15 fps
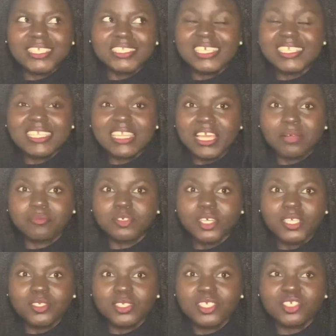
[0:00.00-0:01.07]
does he think I'm
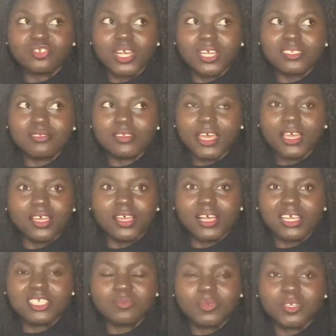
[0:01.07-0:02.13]
trying to distract so I can
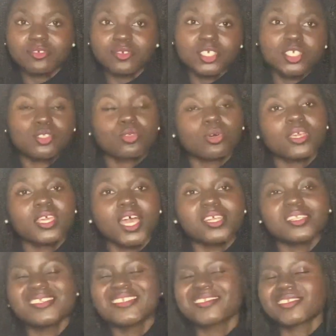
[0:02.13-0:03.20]
catch my restraint? She thought he
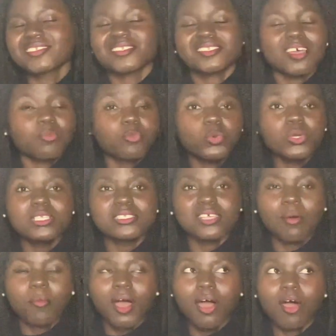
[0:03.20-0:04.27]
had some way,
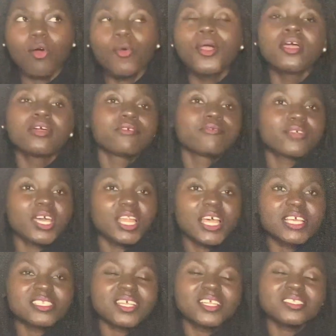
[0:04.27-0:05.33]
somehow
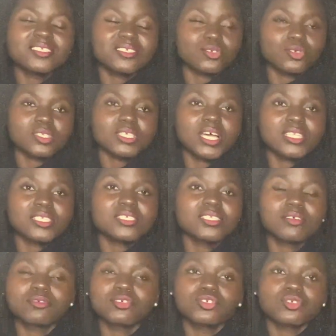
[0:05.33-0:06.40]
realized that she was cutting
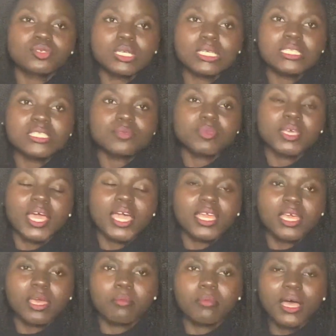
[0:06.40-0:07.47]
the restraints behind
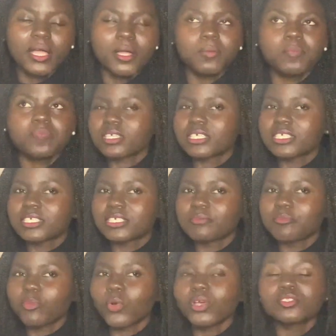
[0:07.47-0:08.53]
her back. He
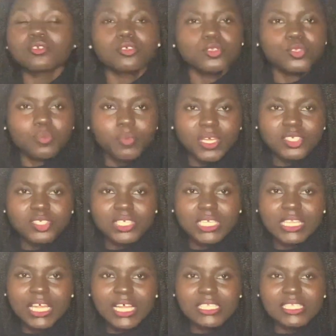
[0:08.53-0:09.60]
went on to
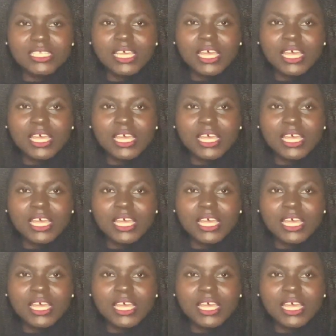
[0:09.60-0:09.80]
mention that